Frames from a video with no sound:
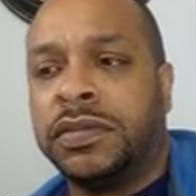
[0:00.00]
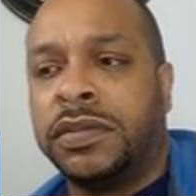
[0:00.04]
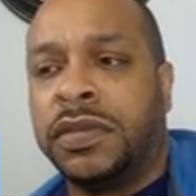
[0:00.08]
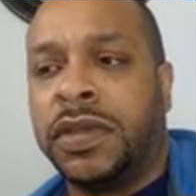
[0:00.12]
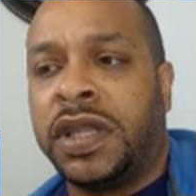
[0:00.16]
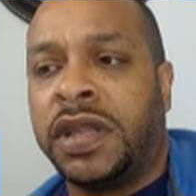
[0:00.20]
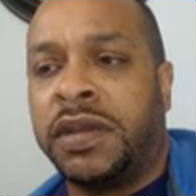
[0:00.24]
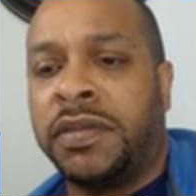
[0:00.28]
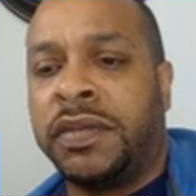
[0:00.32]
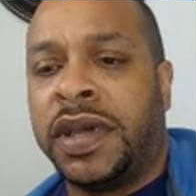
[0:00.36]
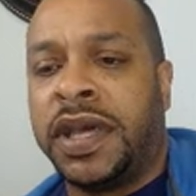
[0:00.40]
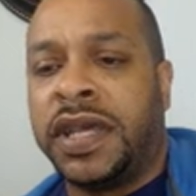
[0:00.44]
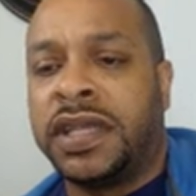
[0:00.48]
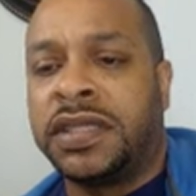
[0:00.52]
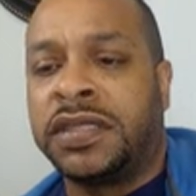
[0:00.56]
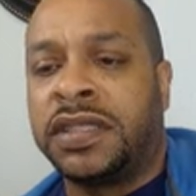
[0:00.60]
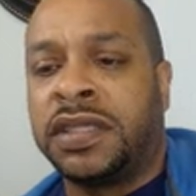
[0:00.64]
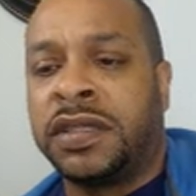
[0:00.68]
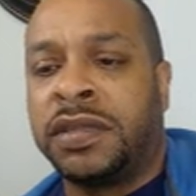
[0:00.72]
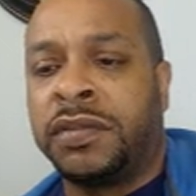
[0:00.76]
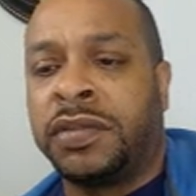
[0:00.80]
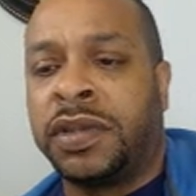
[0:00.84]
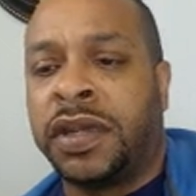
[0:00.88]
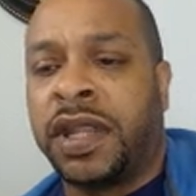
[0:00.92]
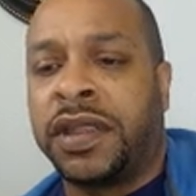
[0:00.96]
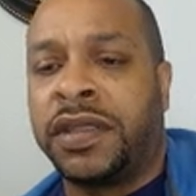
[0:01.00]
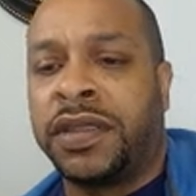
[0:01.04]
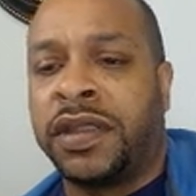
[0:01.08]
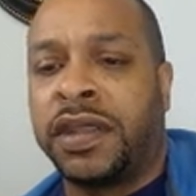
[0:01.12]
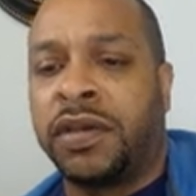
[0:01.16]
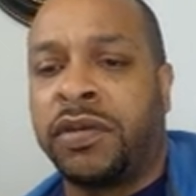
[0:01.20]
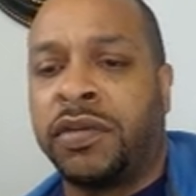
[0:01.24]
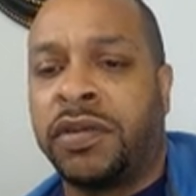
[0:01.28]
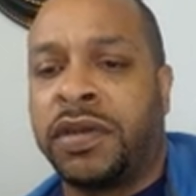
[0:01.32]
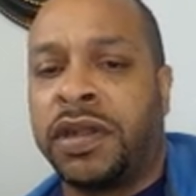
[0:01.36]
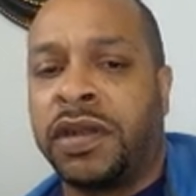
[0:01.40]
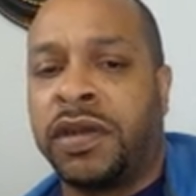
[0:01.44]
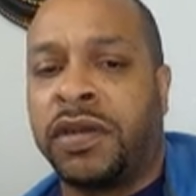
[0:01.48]
MetaMask here, but I
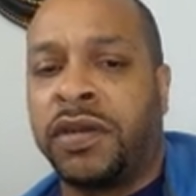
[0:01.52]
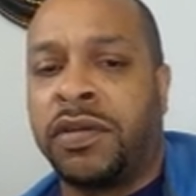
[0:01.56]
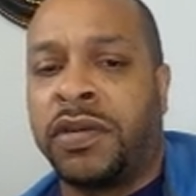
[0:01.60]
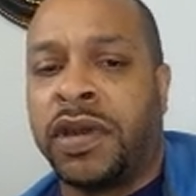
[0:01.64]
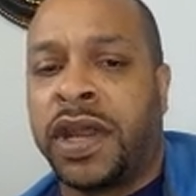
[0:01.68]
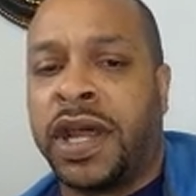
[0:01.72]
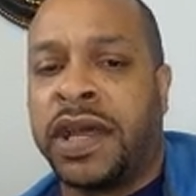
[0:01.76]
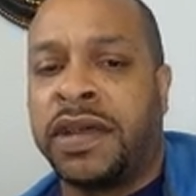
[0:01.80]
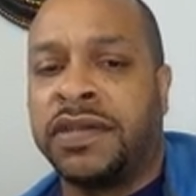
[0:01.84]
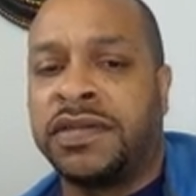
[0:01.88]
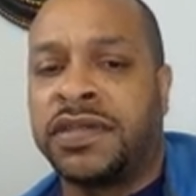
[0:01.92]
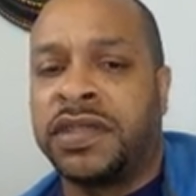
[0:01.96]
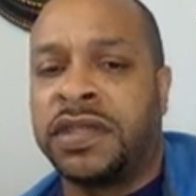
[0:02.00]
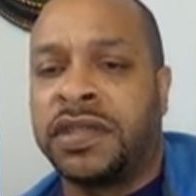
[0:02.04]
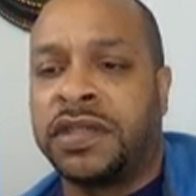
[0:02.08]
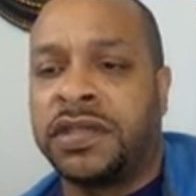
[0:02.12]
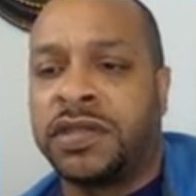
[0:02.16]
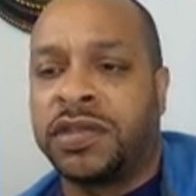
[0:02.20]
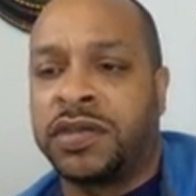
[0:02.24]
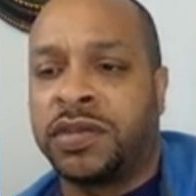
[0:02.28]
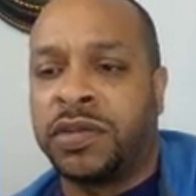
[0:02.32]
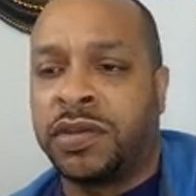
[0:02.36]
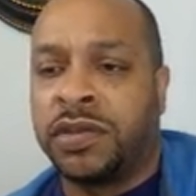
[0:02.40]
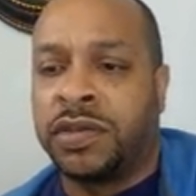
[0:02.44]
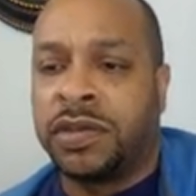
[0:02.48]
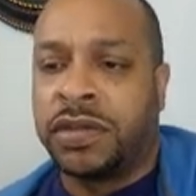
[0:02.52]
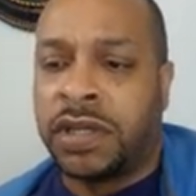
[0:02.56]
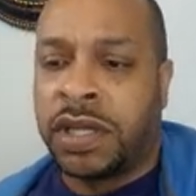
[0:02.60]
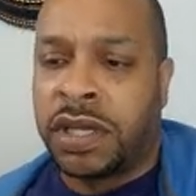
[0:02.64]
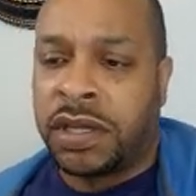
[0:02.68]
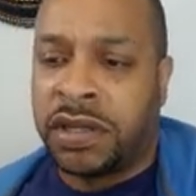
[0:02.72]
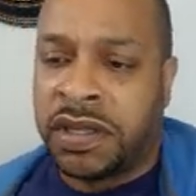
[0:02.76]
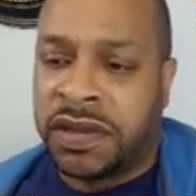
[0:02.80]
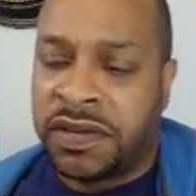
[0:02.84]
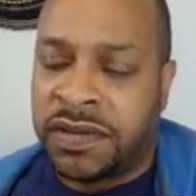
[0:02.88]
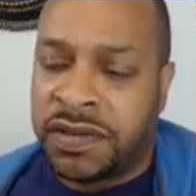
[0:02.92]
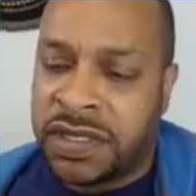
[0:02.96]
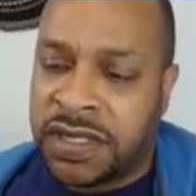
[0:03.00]
think when it arrives here. So
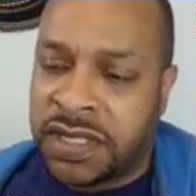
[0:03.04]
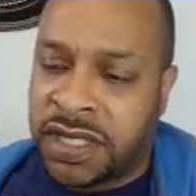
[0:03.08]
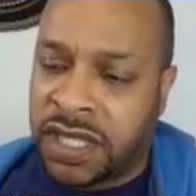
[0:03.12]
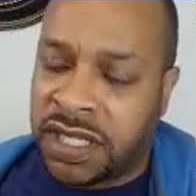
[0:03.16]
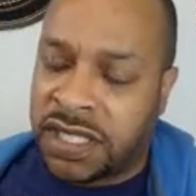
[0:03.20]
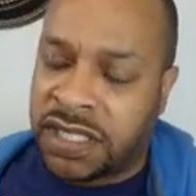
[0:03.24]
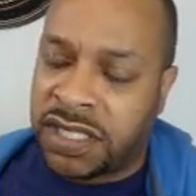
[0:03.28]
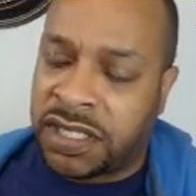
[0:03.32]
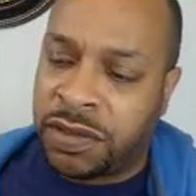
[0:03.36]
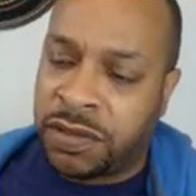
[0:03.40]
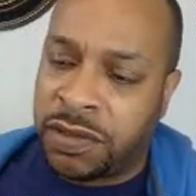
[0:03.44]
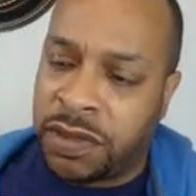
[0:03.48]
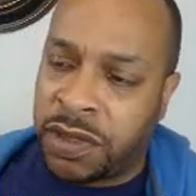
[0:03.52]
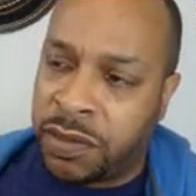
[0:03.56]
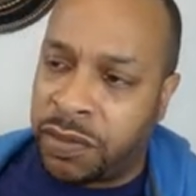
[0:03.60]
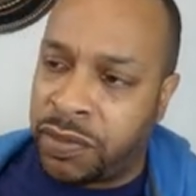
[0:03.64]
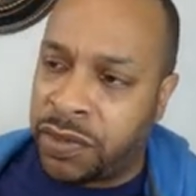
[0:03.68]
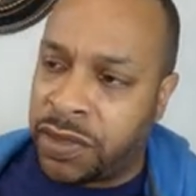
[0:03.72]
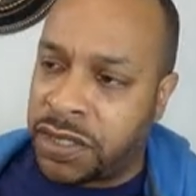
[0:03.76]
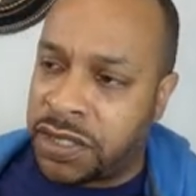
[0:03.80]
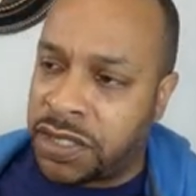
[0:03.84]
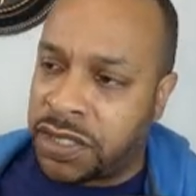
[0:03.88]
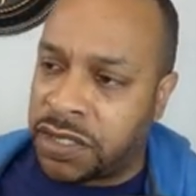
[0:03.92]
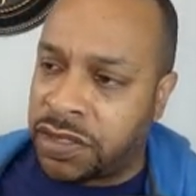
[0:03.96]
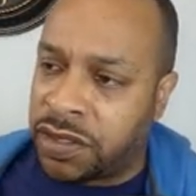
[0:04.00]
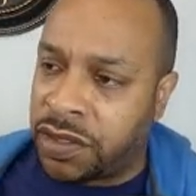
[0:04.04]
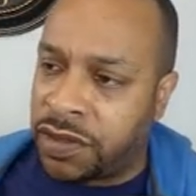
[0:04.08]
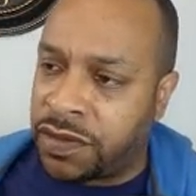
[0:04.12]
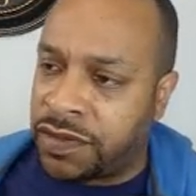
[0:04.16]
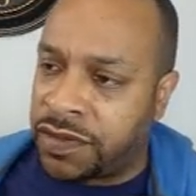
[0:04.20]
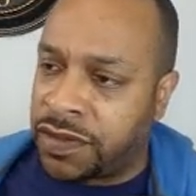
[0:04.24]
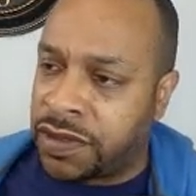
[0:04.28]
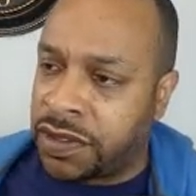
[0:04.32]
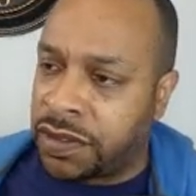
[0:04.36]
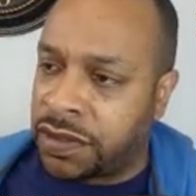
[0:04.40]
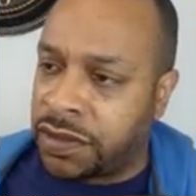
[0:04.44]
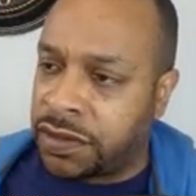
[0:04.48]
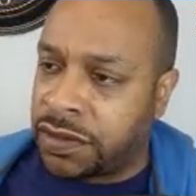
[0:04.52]
I'll give it a second, see when the bridge is
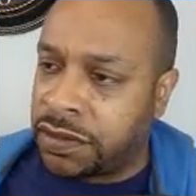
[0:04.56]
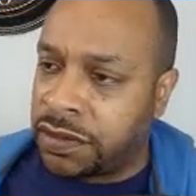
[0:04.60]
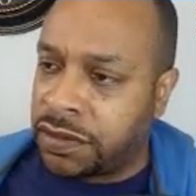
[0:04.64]
over.